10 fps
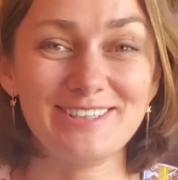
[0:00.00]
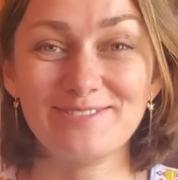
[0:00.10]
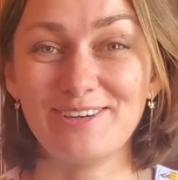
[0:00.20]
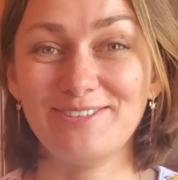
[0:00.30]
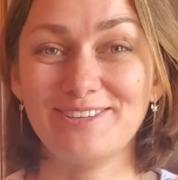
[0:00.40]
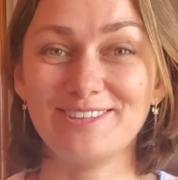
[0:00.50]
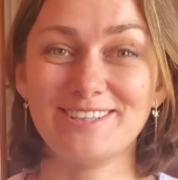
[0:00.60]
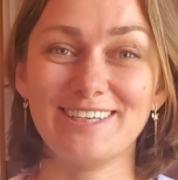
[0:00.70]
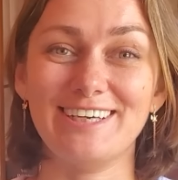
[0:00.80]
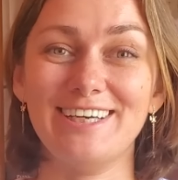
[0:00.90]
it's my
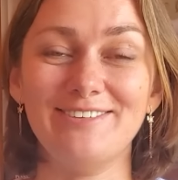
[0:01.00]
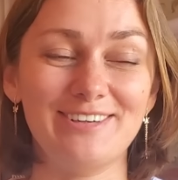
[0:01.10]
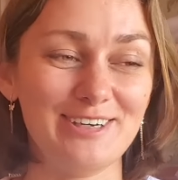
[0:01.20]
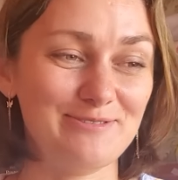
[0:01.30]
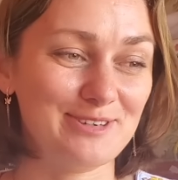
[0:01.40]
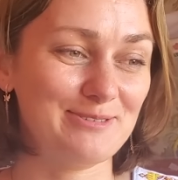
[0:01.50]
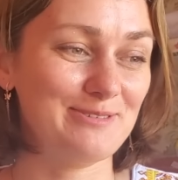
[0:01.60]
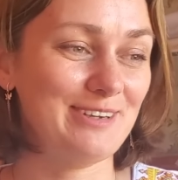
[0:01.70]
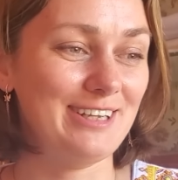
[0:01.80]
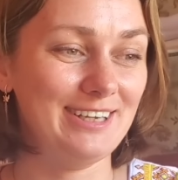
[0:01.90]
first time. I
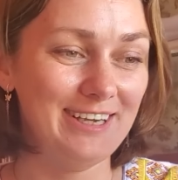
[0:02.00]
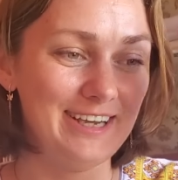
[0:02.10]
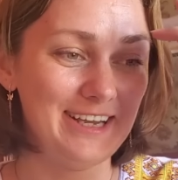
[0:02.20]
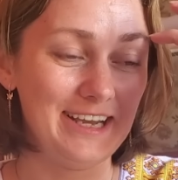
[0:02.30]
probably